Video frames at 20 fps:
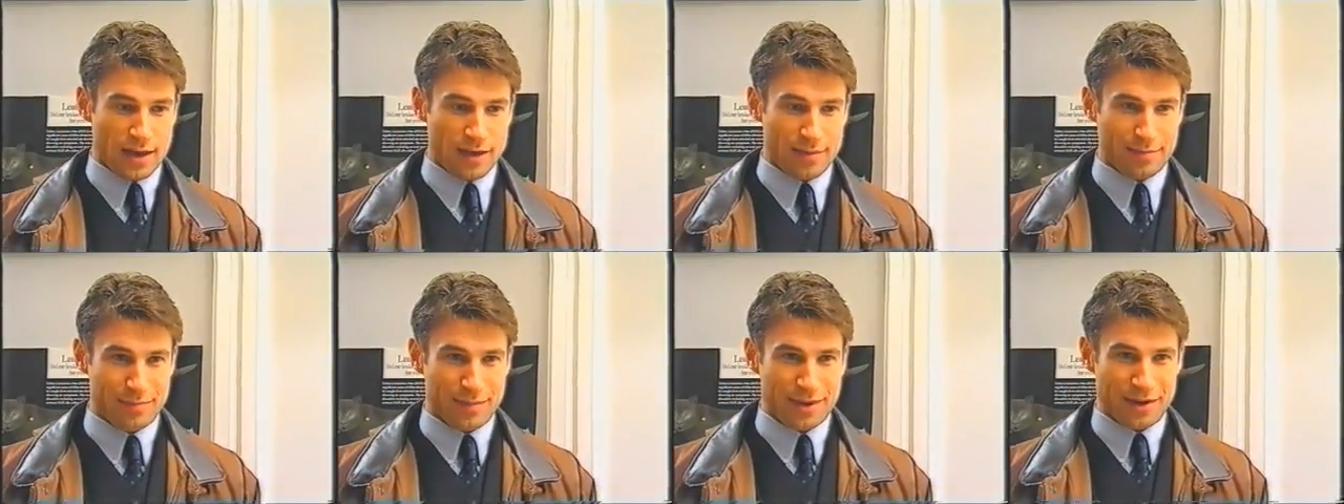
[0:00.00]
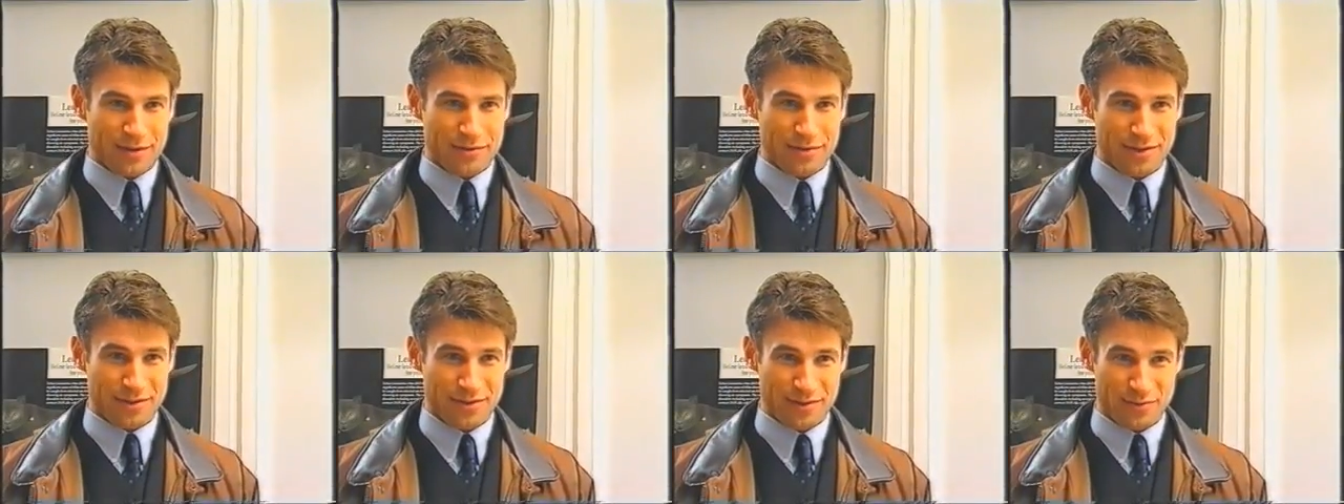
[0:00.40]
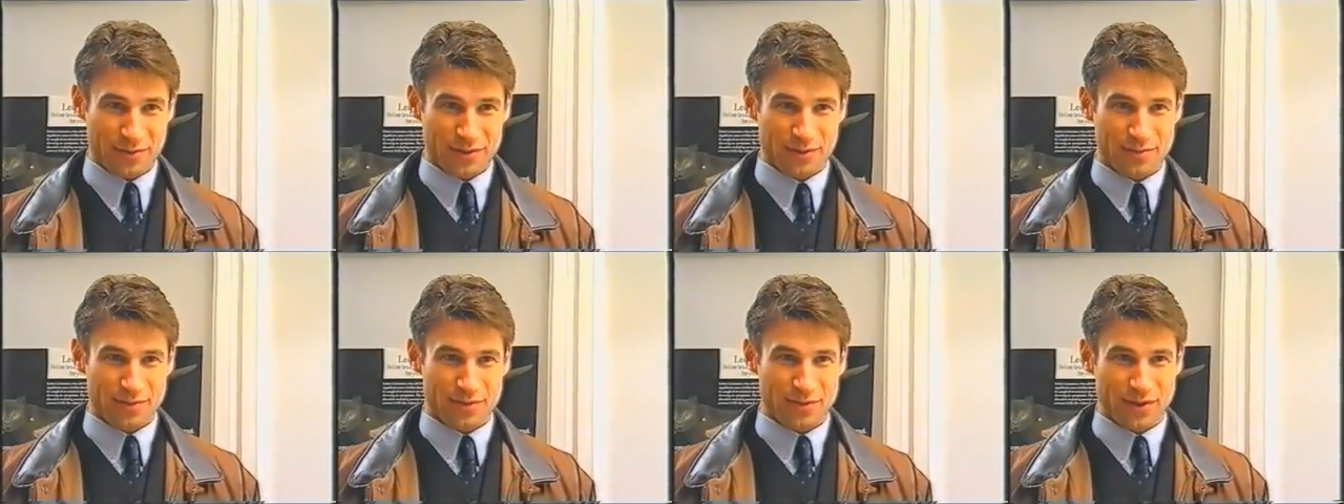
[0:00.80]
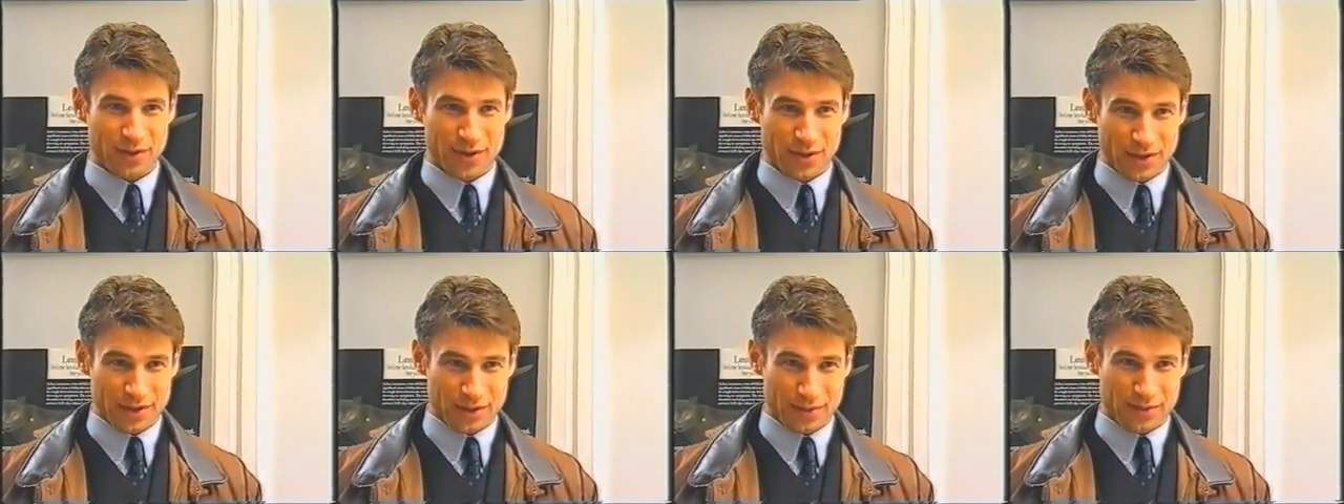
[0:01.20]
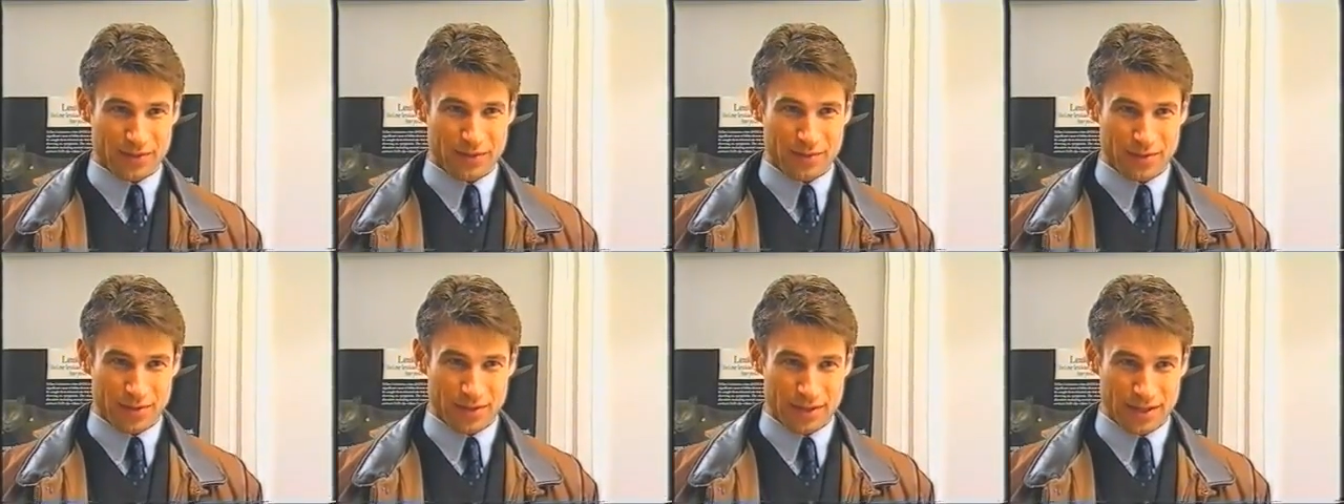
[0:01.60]
Uh, but I'd rather it wasn't broadcast to
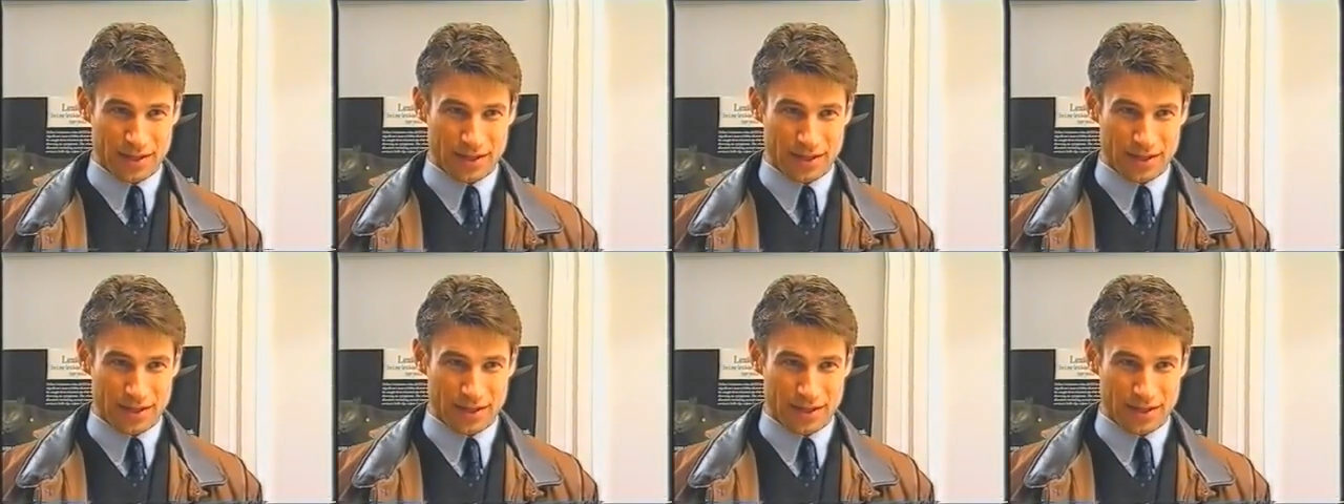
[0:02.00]
everyone.